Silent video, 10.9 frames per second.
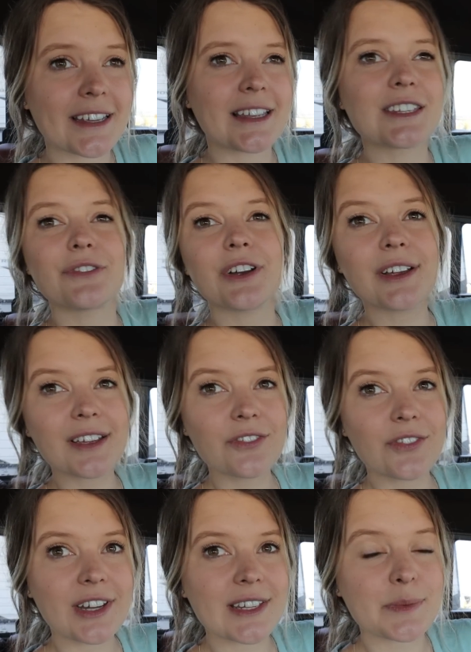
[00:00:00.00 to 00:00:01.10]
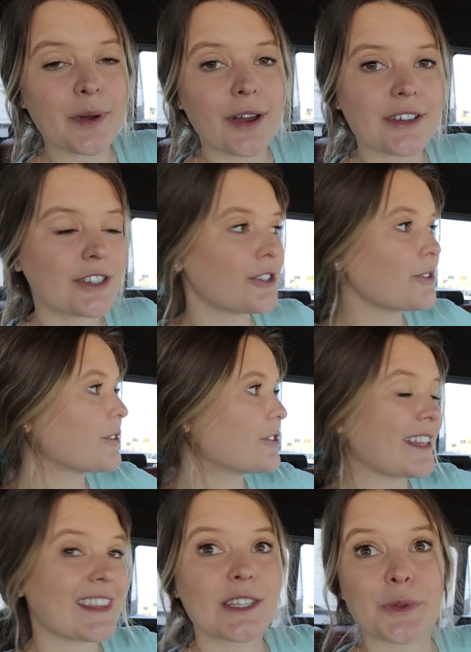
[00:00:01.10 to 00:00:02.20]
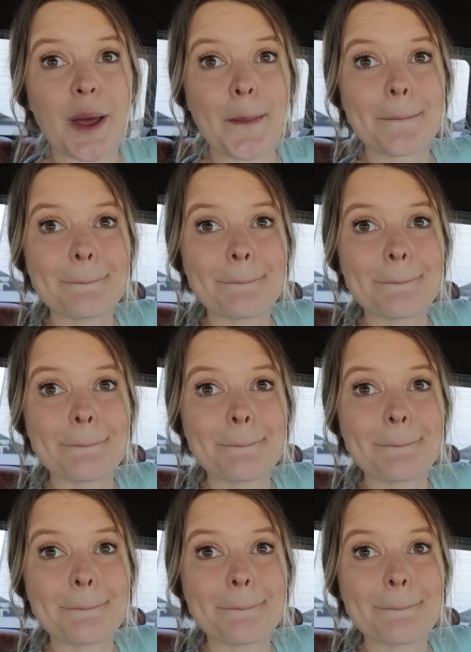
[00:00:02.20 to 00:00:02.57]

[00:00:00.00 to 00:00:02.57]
it's a very convenient spot to set this one up.